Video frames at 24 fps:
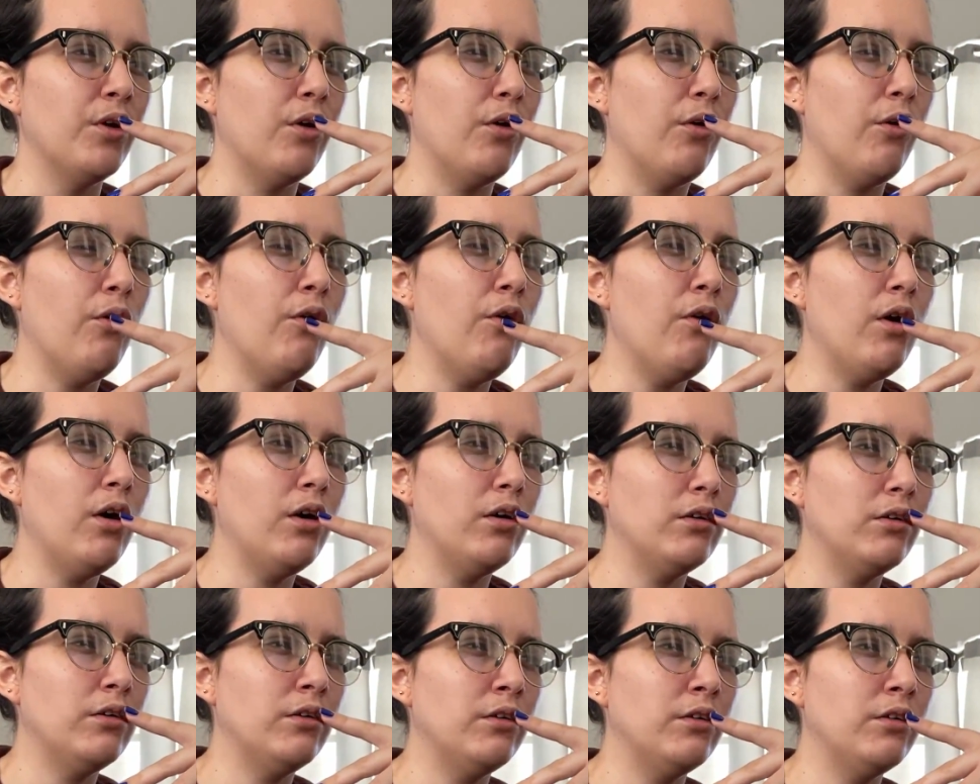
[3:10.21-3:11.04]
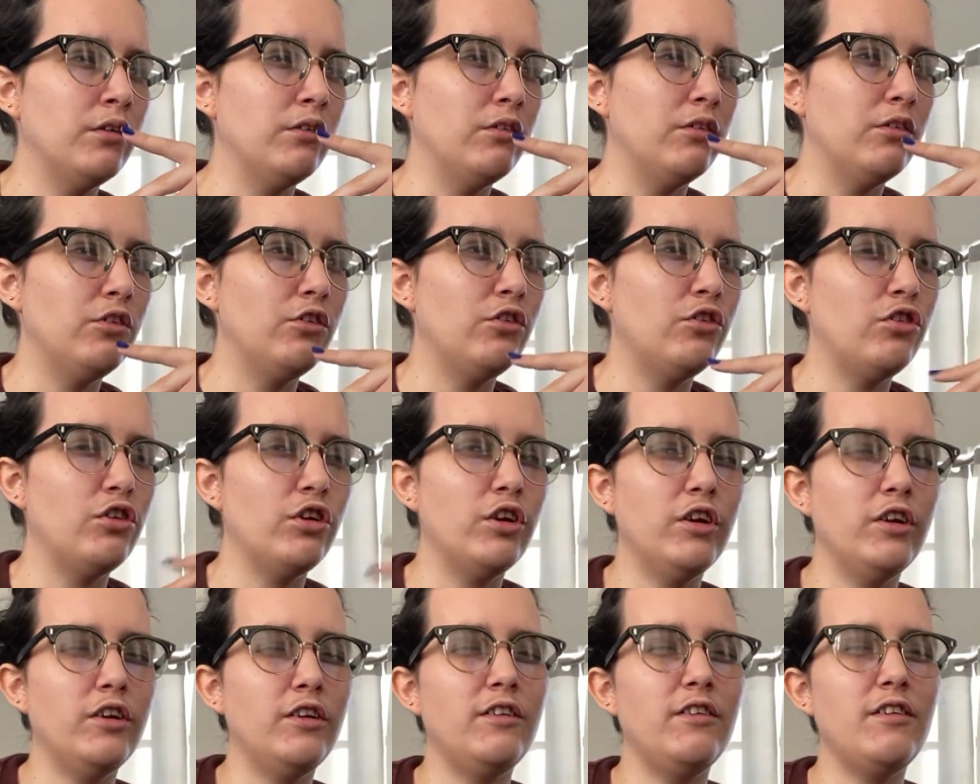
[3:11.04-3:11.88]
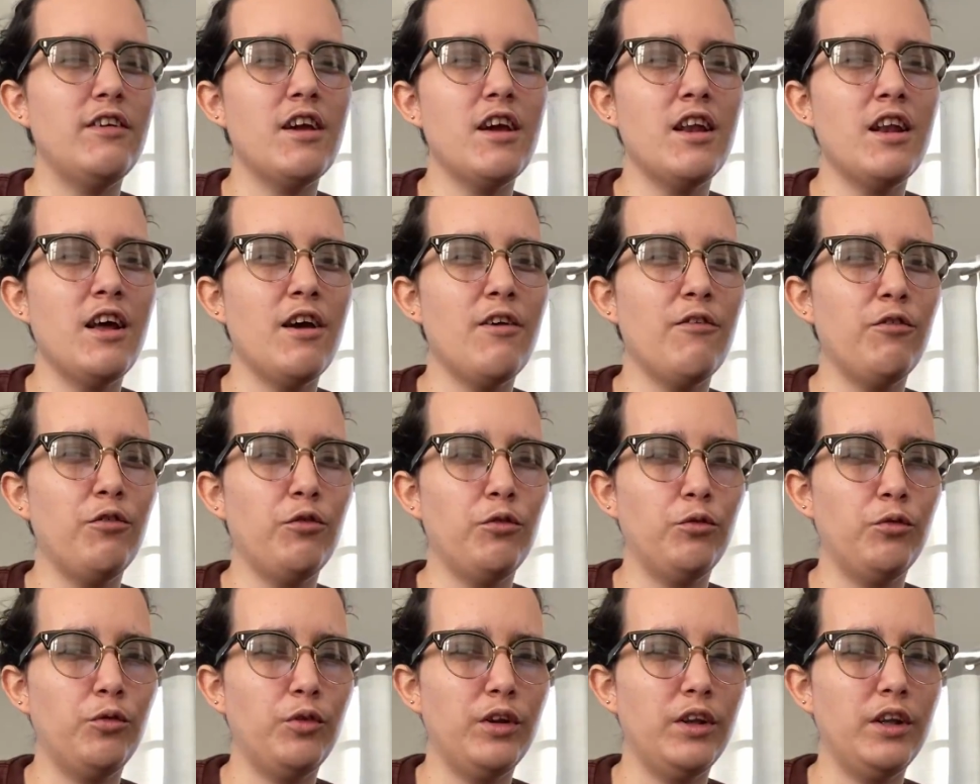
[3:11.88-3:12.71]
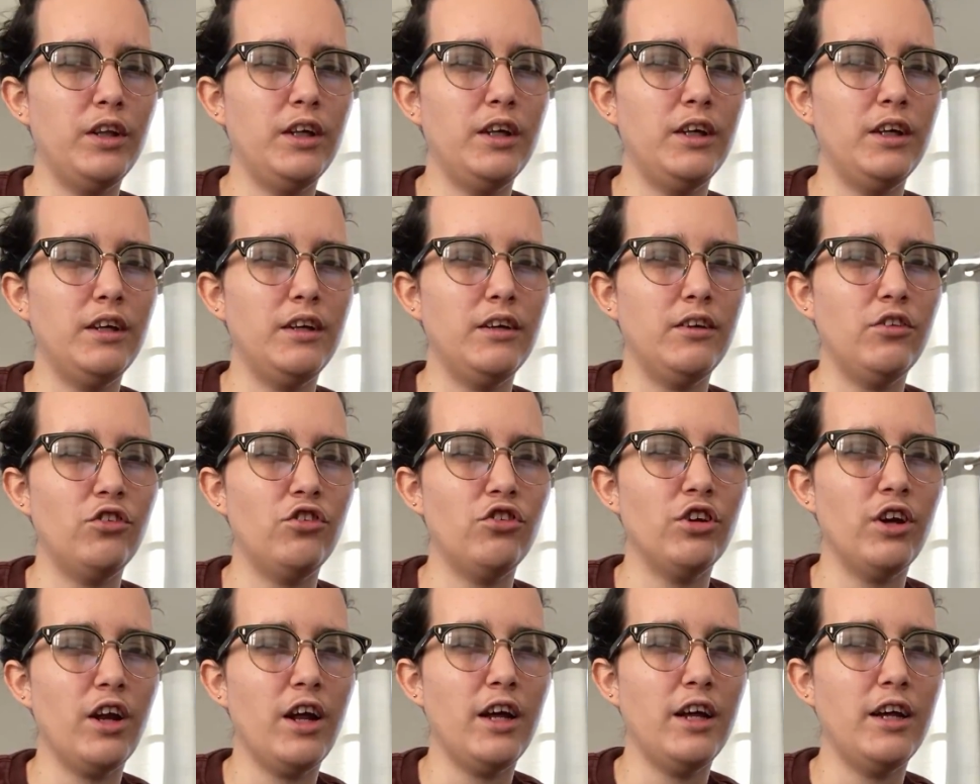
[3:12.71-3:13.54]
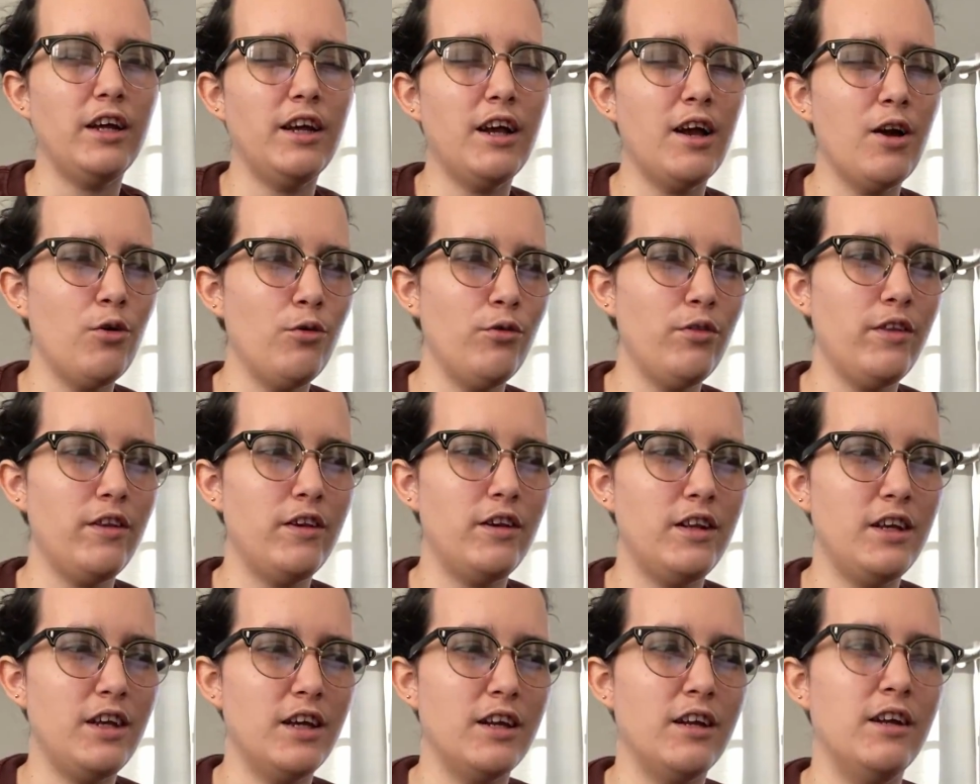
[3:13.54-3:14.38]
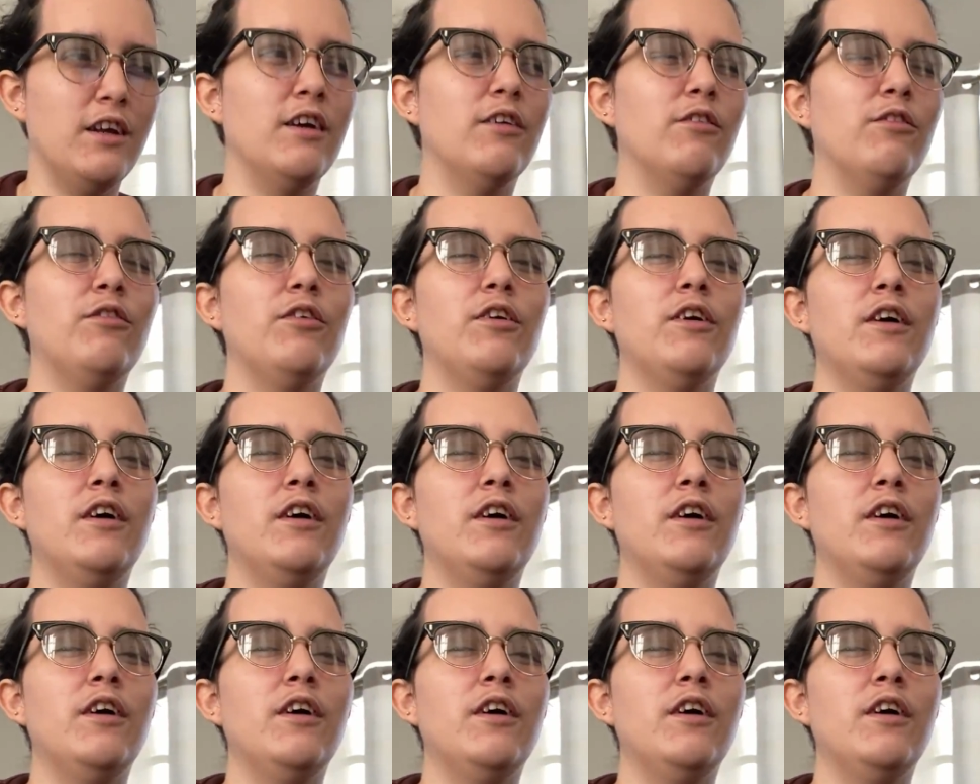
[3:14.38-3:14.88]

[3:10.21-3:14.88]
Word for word: Or should a DNF only should I count the DNF